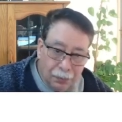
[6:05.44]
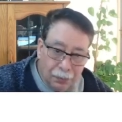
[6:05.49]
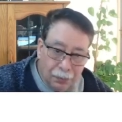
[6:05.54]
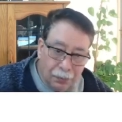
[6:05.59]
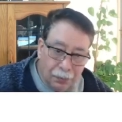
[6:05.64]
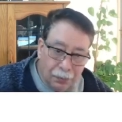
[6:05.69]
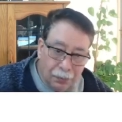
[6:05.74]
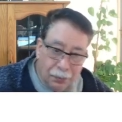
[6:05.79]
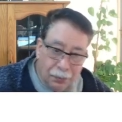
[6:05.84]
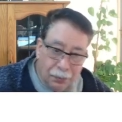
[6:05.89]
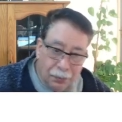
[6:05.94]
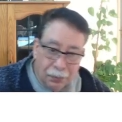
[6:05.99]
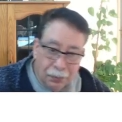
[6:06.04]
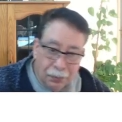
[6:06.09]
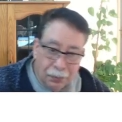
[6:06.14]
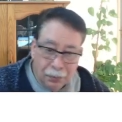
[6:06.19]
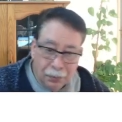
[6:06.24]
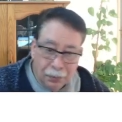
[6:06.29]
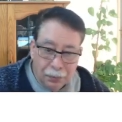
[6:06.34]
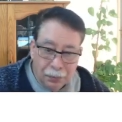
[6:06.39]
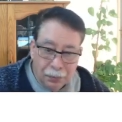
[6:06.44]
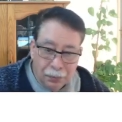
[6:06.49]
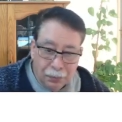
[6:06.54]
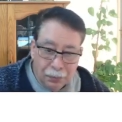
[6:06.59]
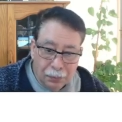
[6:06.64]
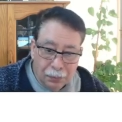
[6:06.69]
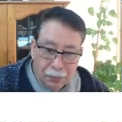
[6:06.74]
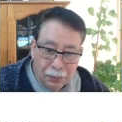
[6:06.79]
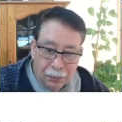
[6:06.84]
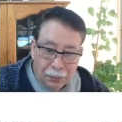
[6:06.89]

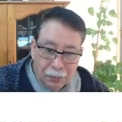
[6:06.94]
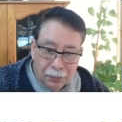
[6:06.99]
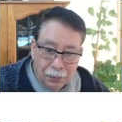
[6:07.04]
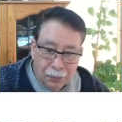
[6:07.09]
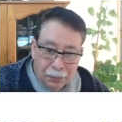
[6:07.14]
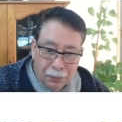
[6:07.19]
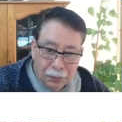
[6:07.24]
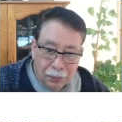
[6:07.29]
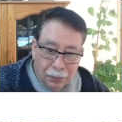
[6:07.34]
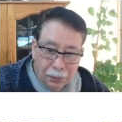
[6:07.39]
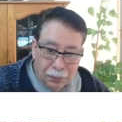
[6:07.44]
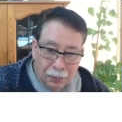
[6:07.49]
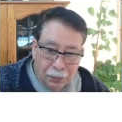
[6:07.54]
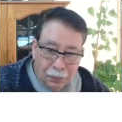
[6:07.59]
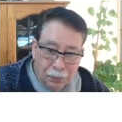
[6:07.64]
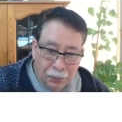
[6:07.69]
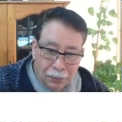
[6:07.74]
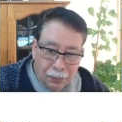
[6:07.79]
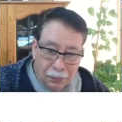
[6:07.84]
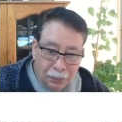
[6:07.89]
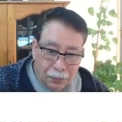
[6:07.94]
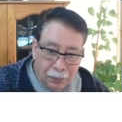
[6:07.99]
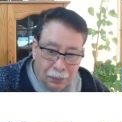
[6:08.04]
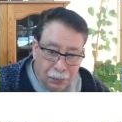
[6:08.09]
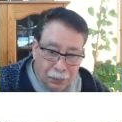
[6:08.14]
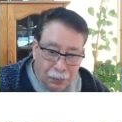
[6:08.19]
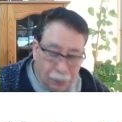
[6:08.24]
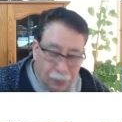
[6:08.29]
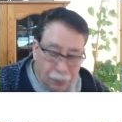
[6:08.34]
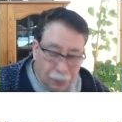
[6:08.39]

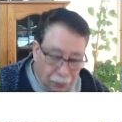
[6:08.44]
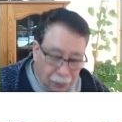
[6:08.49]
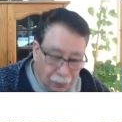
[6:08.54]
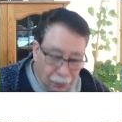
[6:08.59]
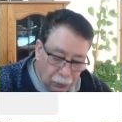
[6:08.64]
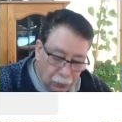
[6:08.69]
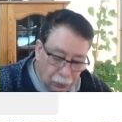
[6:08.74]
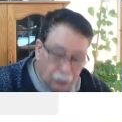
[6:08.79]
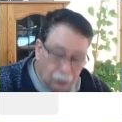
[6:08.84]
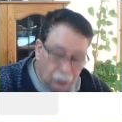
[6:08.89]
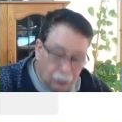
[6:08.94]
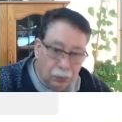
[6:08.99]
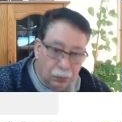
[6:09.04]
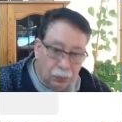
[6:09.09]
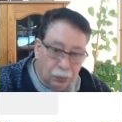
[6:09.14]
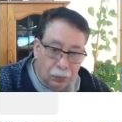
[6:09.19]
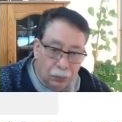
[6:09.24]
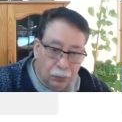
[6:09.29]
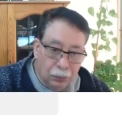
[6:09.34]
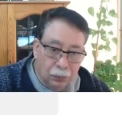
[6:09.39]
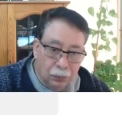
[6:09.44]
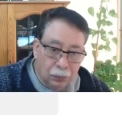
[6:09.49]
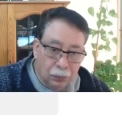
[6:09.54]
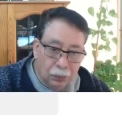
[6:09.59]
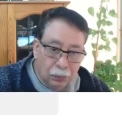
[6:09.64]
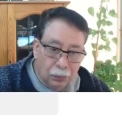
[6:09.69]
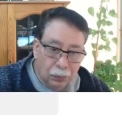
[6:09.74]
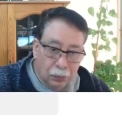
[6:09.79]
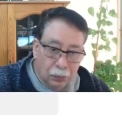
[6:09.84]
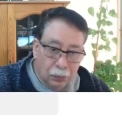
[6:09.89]

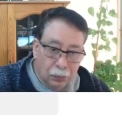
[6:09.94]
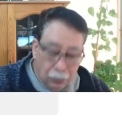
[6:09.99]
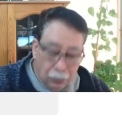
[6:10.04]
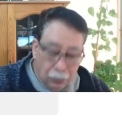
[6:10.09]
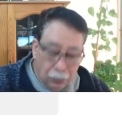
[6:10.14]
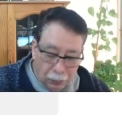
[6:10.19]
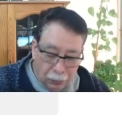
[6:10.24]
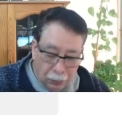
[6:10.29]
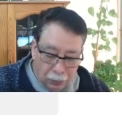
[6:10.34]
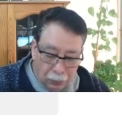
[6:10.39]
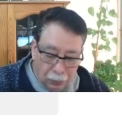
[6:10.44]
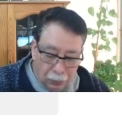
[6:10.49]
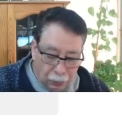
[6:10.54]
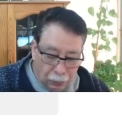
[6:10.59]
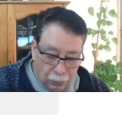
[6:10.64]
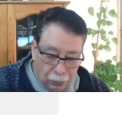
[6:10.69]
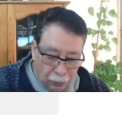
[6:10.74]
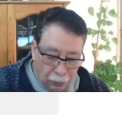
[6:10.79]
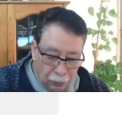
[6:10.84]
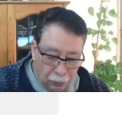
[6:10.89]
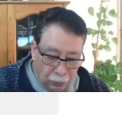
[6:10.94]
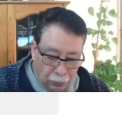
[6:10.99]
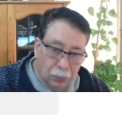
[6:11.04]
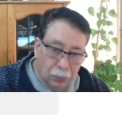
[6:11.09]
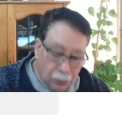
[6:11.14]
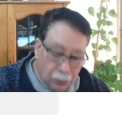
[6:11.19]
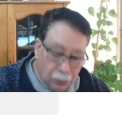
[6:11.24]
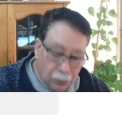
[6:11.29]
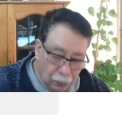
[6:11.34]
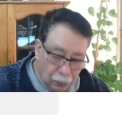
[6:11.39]

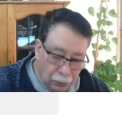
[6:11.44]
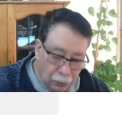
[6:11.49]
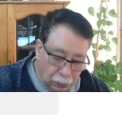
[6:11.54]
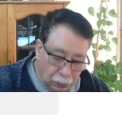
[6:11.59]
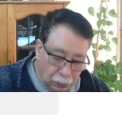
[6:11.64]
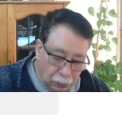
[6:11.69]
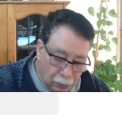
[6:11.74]
(no one is talking)